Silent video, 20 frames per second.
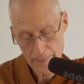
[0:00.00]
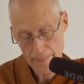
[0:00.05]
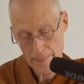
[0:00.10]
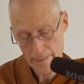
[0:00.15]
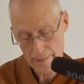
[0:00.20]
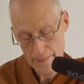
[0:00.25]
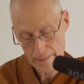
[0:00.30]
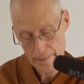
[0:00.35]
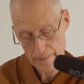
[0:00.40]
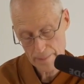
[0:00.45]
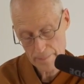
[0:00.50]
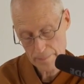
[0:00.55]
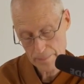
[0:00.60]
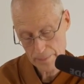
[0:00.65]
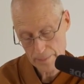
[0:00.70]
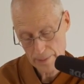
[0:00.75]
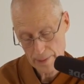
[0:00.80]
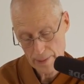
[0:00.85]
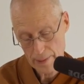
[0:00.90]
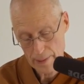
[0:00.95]
Um,
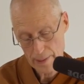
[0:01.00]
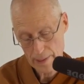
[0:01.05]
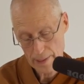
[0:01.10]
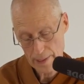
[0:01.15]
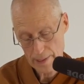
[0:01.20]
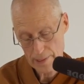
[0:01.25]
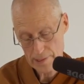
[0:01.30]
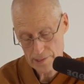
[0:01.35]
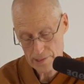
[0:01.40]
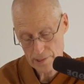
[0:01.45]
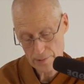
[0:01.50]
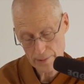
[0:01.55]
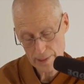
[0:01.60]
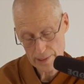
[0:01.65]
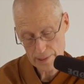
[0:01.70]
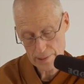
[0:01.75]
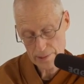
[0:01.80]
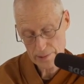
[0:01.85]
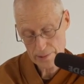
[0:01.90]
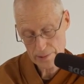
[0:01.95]
and is it
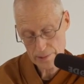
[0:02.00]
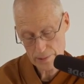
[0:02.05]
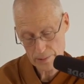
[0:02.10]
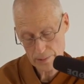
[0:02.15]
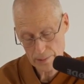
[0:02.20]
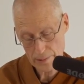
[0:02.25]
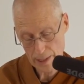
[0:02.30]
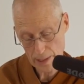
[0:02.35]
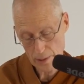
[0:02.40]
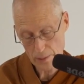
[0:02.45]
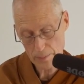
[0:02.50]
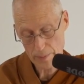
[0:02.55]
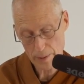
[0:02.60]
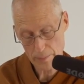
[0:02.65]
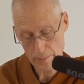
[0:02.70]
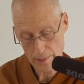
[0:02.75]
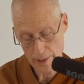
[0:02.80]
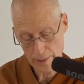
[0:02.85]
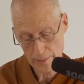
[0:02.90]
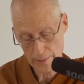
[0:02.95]
right to count my
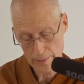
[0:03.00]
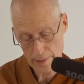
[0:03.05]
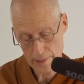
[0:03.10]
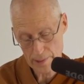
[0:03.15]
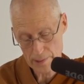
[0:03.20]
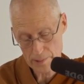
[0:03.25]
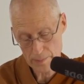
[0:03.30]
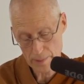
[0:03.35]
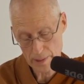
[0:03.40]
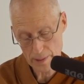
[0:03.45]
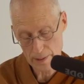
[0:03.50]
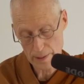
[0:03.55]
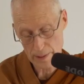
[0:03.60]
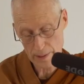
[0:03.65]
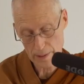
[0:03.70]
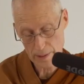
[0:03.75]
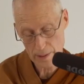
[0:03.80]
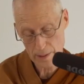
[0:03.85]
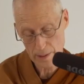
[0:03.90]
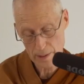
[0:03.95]
breath as
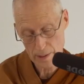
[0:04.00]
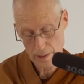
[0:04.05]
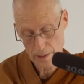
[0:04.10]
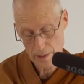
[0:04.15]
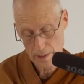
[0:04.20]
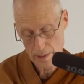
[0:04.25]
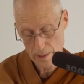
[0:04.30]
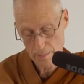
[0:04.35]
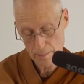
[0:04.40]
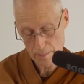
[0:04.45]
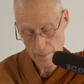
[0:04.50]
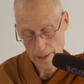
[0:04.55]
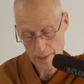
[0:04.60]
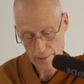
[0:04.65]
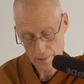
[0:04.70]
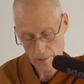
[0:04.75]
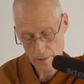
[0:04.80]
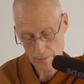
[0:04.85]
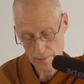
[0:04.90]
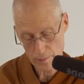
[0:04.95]
my
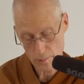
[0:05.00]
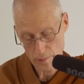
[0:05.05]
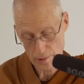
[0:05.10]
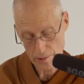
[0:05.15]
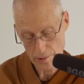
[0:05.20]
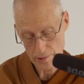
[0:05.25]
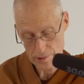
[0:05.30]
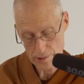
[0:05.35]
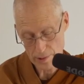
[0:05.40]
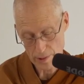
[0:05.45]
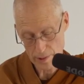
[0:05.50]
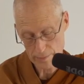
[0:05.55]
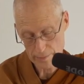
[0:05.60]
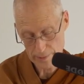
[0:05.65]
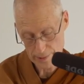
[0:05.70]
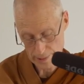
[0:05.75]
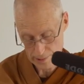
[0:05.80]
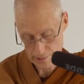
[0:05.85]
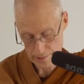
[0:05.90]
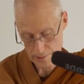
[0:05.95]
mind often wanders off?
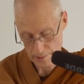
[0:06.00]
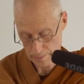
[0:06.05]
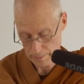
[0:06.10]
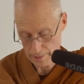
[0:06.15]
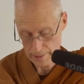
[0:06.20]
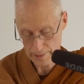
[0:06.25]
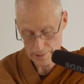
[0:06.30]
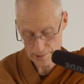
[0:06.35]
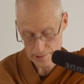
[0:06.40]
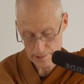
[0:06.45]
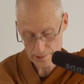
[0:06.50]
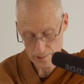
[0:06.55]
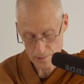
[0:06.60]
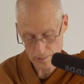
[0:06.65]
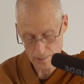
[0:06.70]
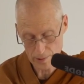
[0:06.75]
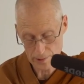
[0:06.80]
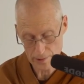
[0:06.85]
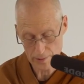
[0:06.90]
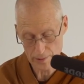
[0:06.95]
Yes, our minds do
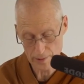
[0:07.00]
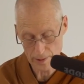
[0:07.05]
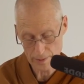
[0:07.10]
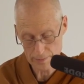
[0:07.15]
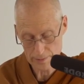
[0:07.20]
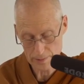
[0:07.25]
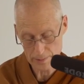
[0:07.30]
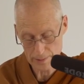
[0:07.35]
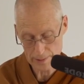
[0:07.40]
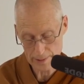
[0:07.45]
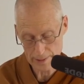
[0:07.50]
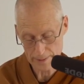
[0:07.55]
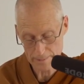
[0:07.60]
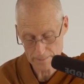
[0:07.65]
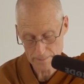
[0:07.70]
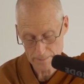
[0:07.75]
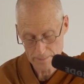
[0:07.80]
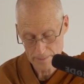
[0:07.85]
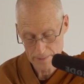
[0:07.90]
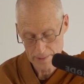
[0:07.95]
wander off, don't they?
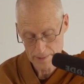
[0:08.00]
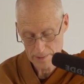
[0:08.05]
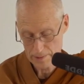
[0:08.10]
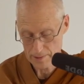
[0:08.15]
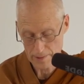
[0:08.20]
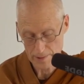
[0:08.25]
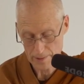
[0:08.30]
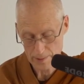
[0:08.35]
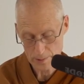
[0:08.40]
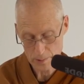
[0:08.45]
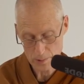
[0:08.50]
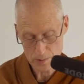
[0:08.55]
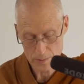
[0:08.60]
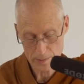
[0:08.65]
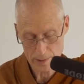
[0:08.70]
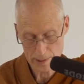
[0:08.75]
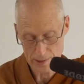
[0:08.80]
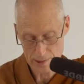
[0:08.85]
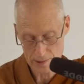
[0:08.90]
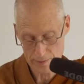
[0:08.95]
Darn those
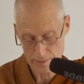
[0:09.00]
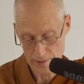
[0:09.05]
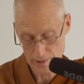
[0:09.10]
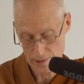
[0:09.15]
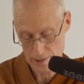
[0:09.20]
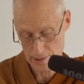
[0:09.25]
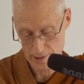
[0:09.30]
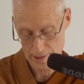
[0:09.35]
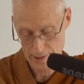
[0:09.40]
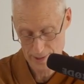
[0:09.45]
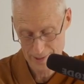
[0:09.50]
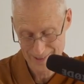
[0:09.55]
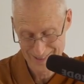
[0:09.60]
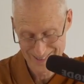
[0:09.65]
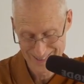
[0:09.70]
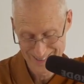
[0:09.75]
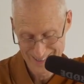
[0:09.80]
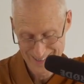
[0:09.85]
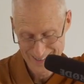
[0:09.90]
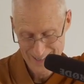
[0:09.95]
minds of ours.
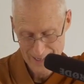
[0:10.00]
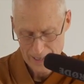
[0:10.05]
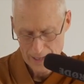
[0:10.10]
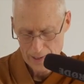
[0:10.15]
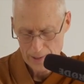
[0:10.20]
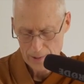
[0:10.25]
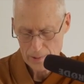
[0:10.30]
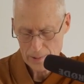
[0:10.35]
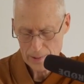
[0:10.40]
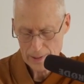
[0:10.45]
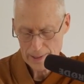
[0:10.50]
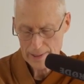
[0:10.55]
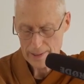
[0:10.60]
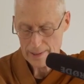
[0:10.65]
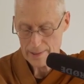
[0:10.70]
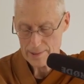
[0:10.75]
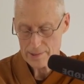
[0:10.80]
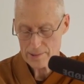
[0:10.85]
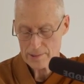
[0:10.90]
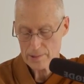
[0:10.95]

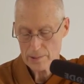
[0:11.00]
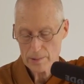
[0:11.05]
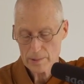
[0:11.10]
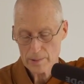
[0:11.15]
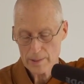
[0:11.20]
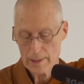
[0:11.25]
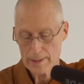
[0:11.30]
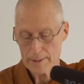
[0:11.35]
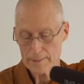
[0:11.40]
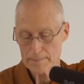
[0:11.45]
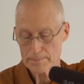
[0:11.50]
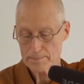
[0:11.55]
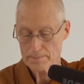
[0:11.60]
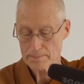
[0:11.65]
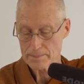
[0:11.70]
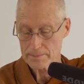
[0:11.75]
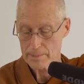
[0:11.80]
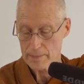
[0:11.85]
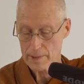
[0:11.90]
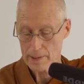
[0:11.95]
Okay, so um,
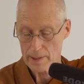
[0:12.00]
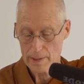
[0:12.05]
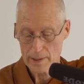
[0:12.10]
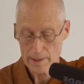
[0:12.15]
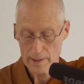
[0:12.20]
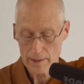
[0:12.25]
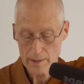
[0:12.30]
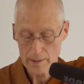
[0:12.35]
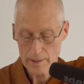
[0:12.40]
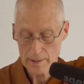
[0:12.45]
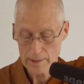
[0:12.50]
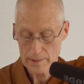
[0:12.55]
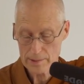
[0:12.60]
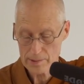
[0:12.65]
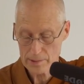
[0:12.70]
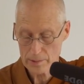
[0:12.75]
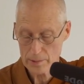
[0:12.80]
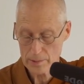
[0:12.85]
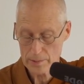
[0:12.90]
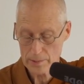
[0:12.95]
uh,
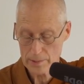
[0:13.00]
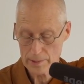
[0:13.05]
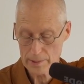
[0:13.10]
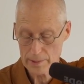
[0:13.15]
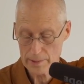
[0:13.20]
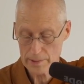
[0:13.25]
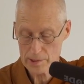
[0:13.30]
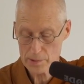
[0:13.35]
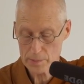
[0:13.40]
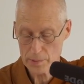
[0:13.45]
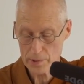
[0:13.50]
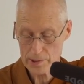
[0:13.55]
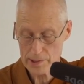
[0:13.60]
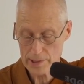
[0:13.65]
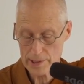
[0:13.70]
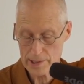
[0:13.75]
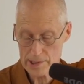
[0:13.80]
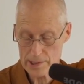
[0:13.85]
so this person has